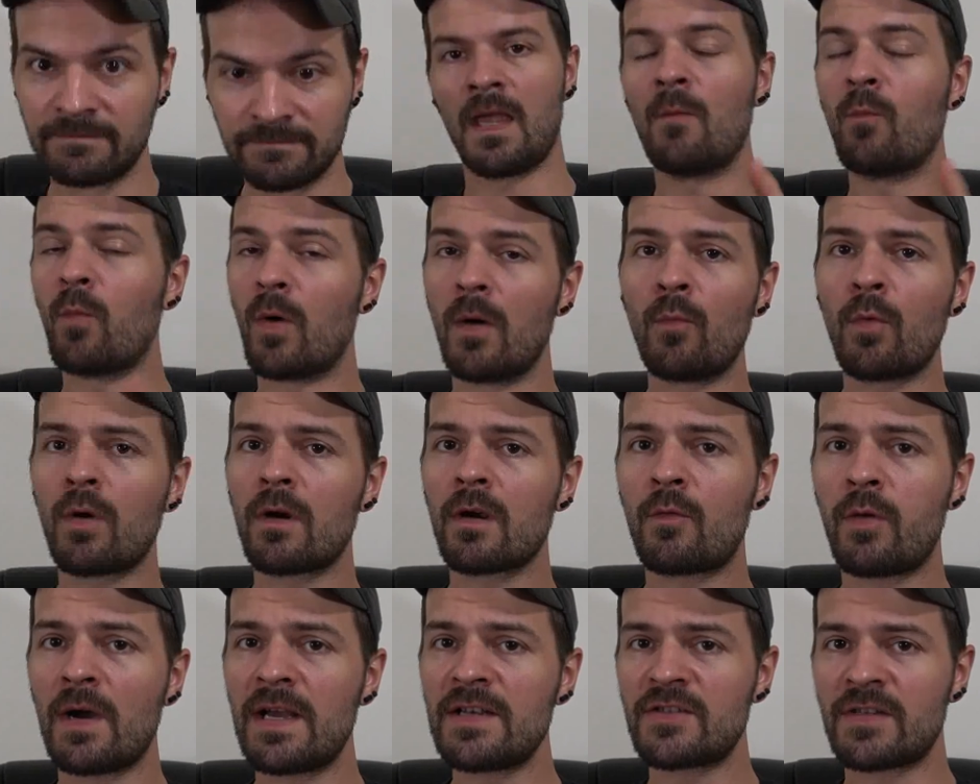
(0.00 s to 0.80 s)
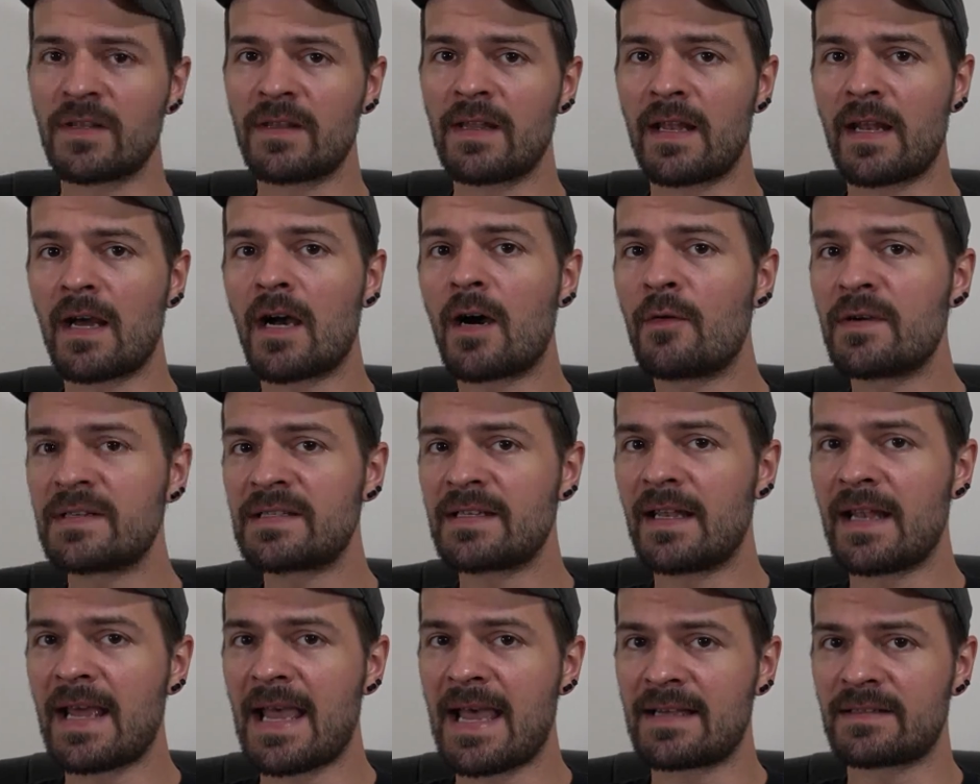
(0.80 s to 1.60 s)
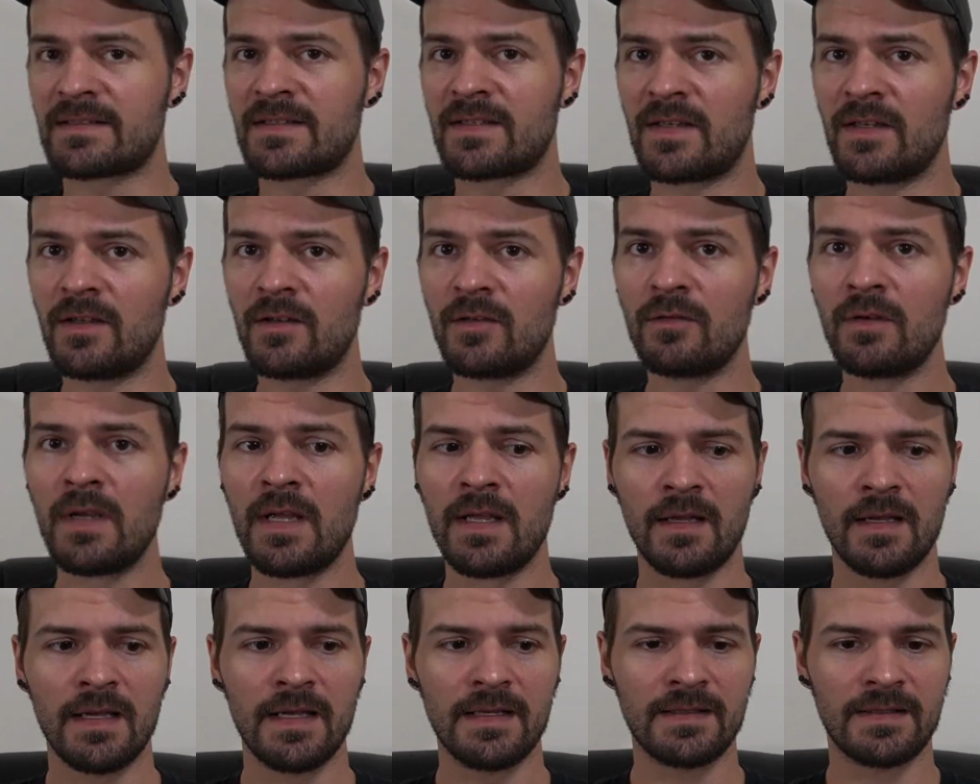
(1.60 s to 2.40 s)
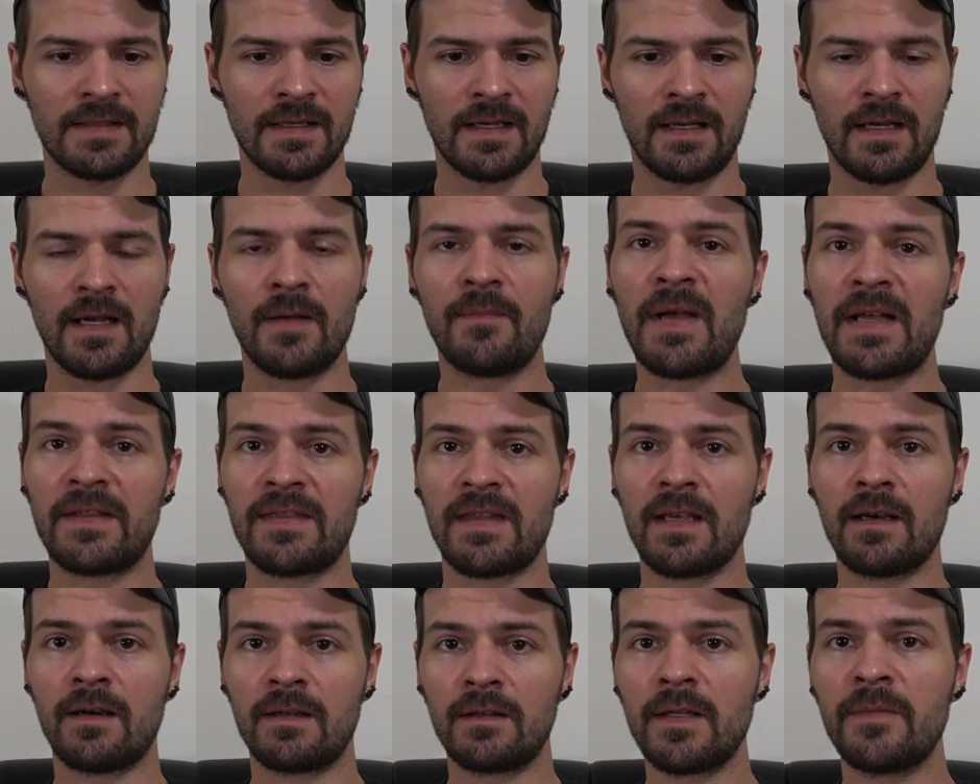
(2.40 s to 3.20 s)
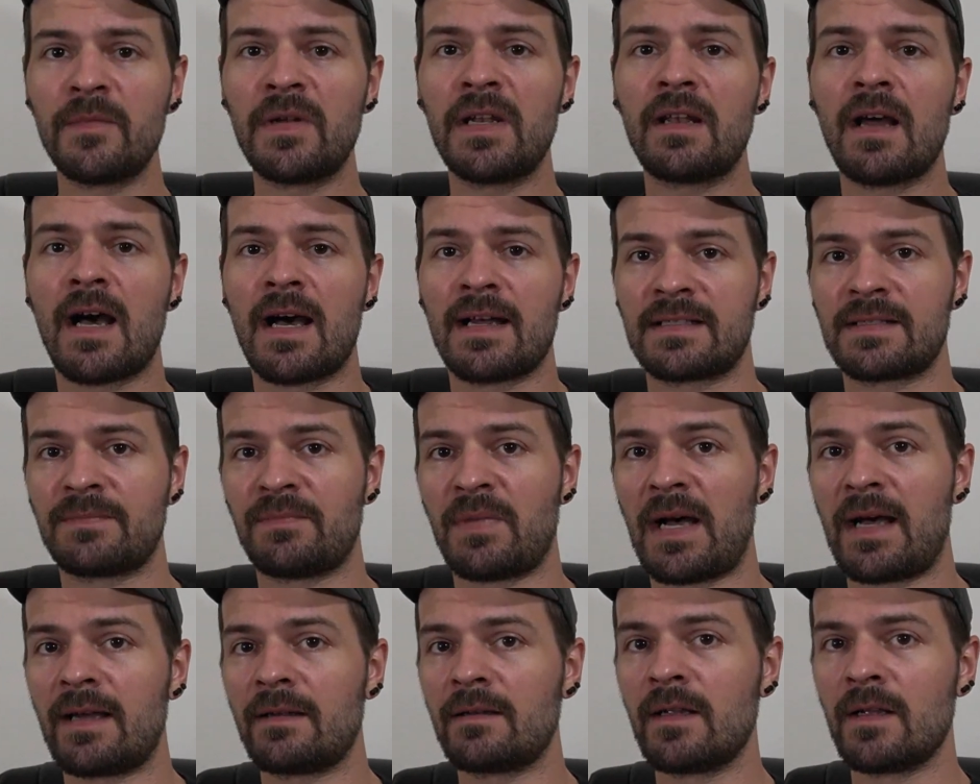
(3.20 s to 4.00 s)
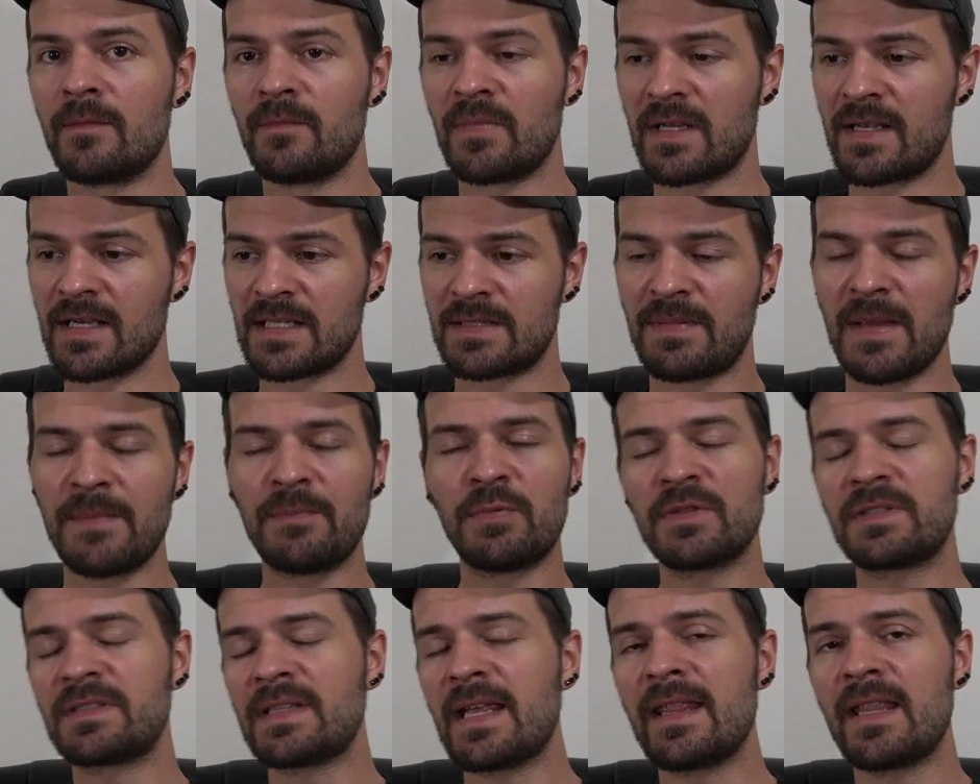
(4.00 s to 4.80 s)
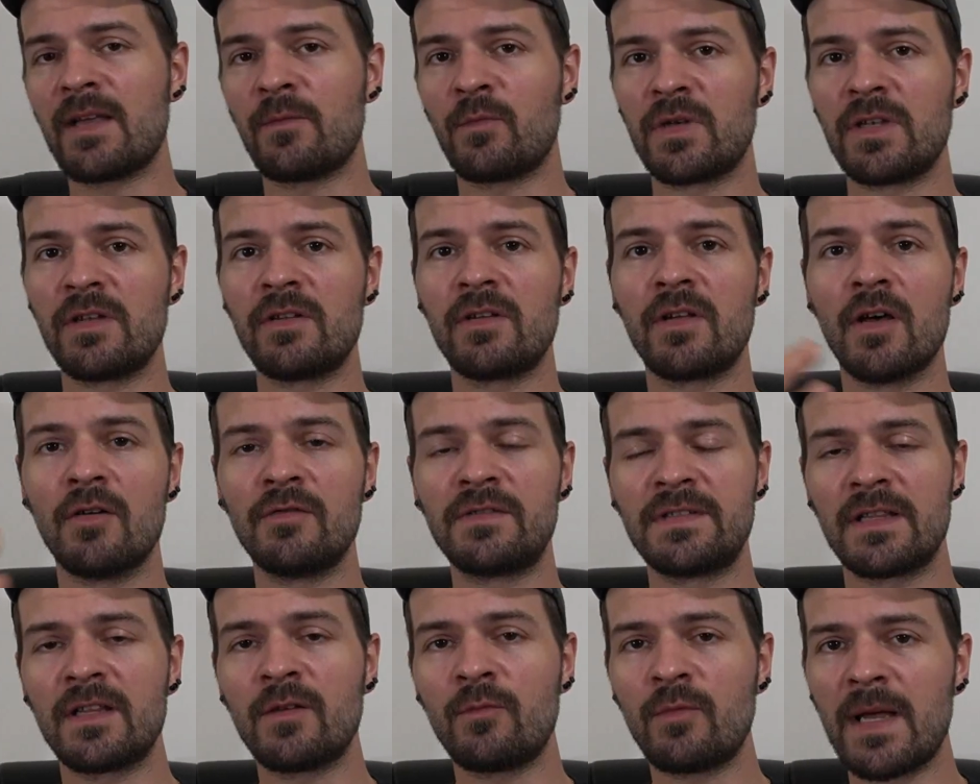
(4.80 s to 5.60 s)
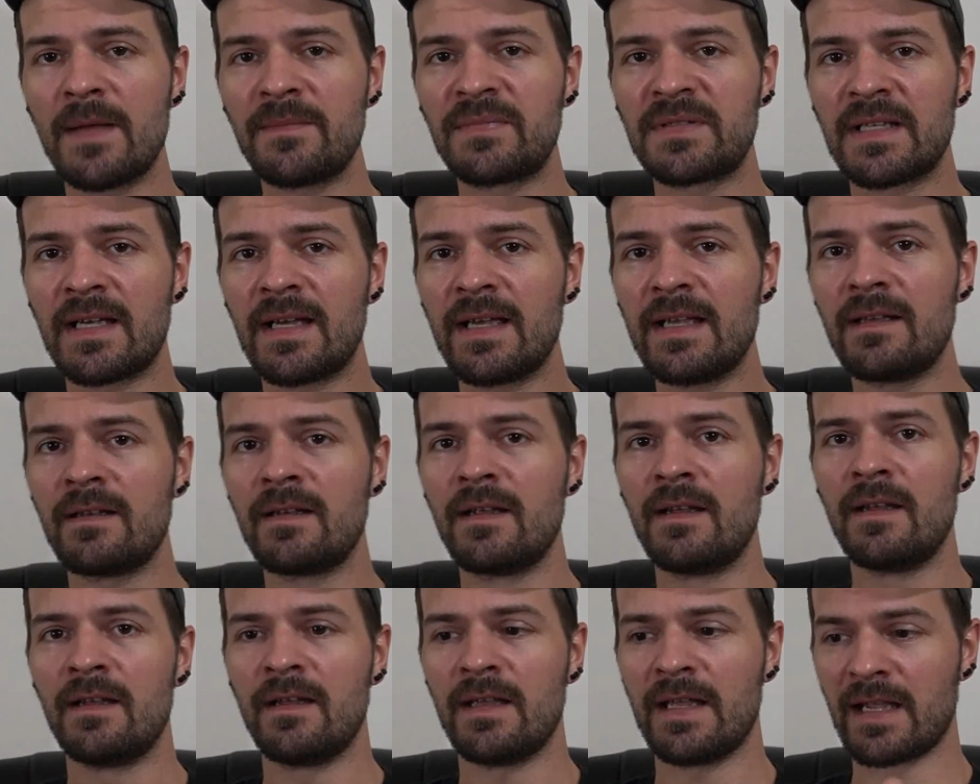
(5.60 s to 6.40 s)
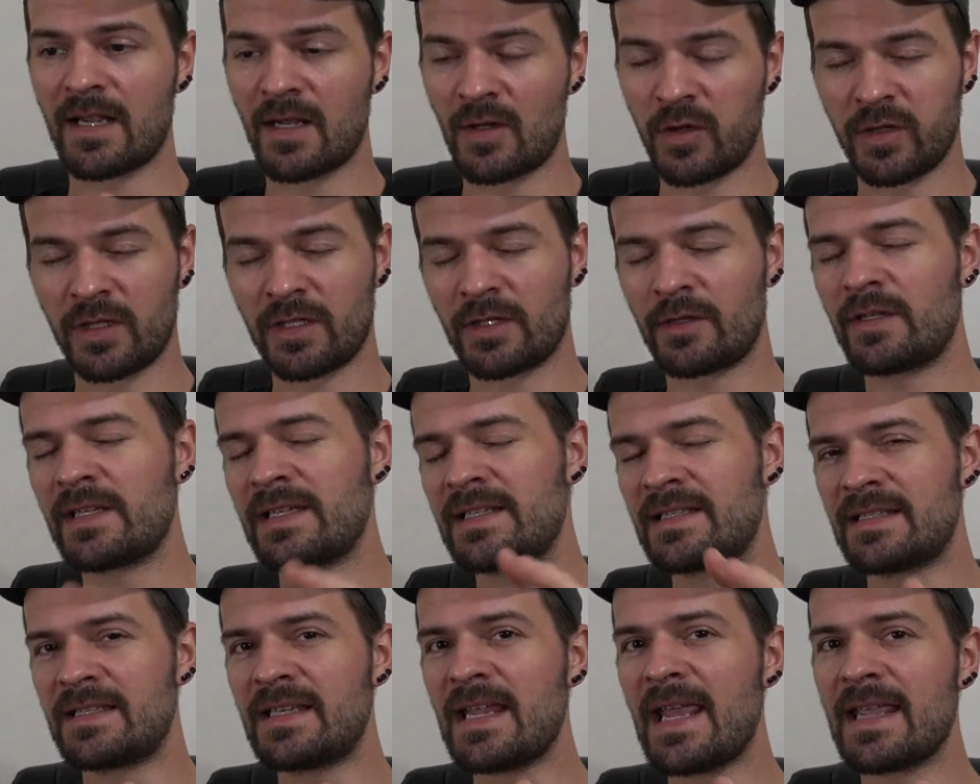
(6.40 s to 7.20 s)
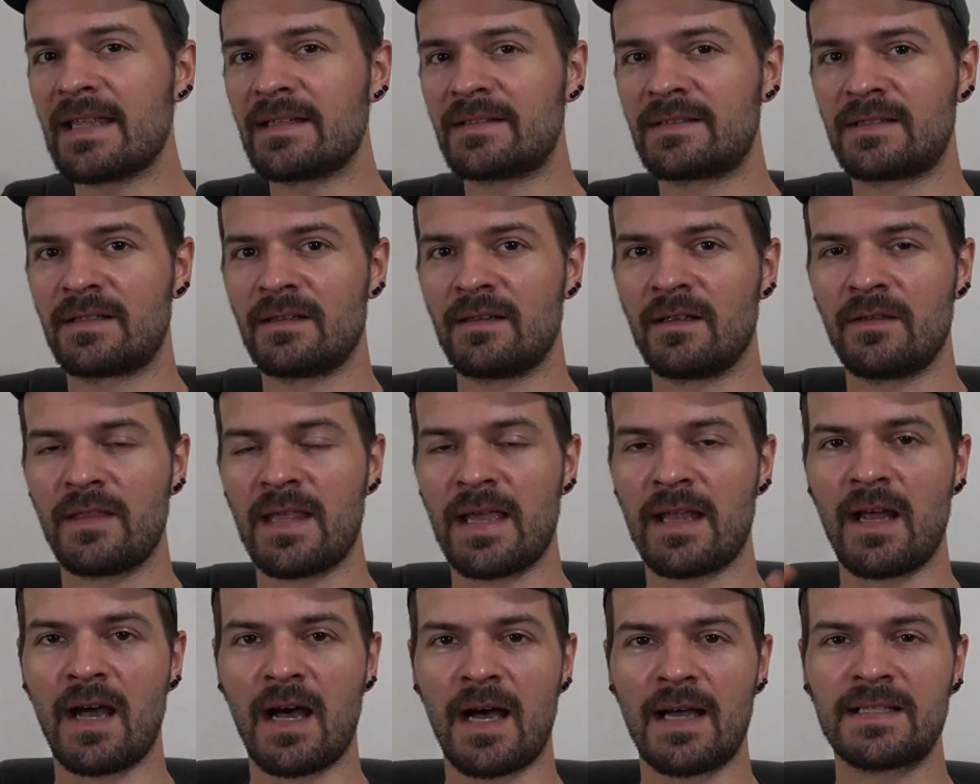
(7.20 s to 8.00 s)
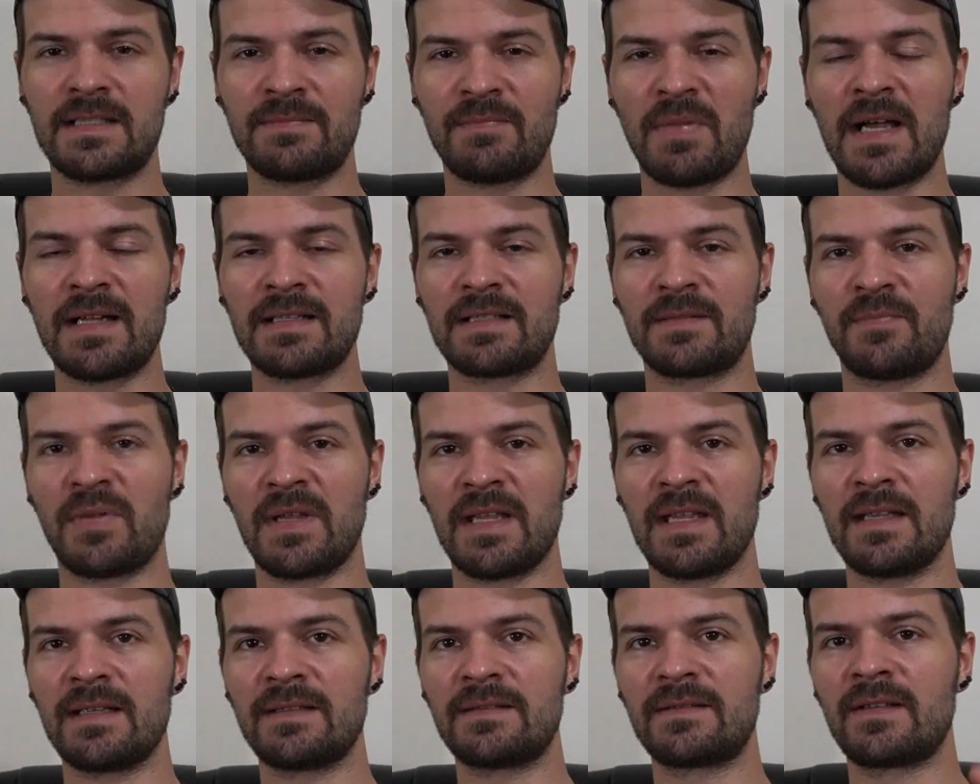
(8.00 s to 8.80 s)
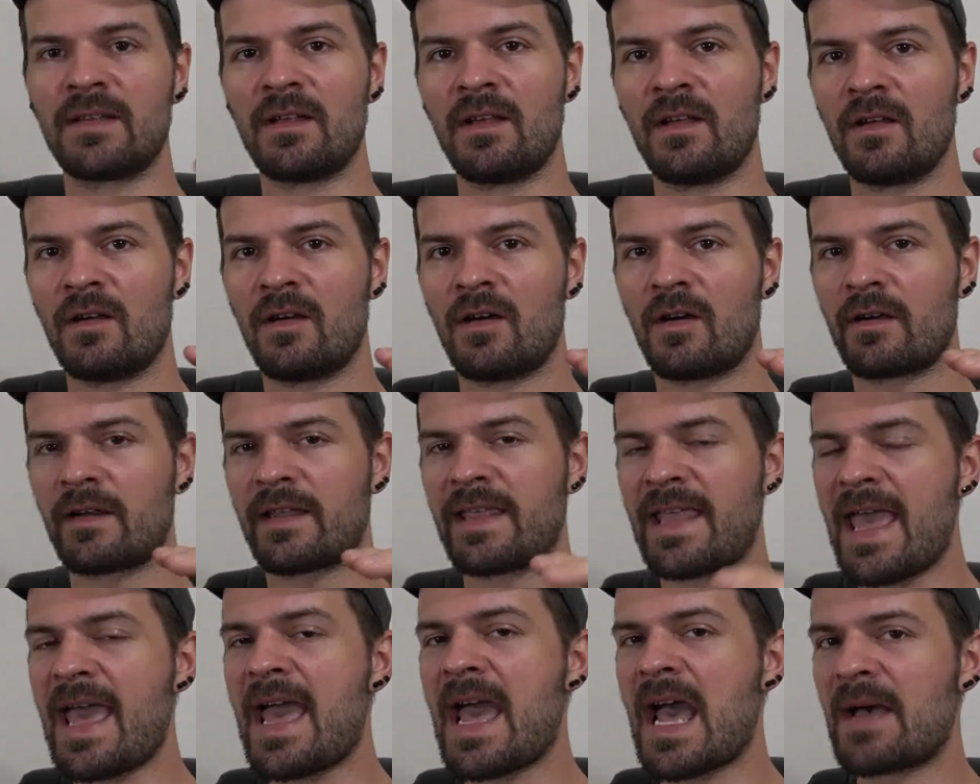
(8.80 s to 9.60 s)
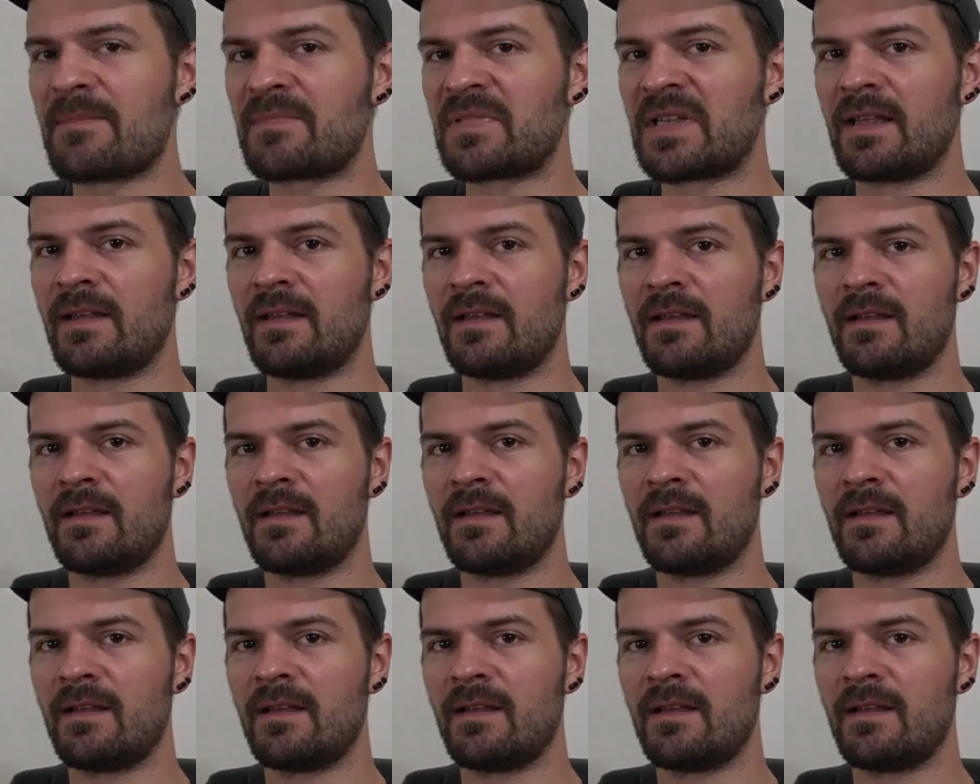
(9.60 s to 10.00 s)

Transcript: And one more question that I always get asked too is about the unlimited hotspot, because people say that when you go to the website, it clearly states that hotspot speeds are capped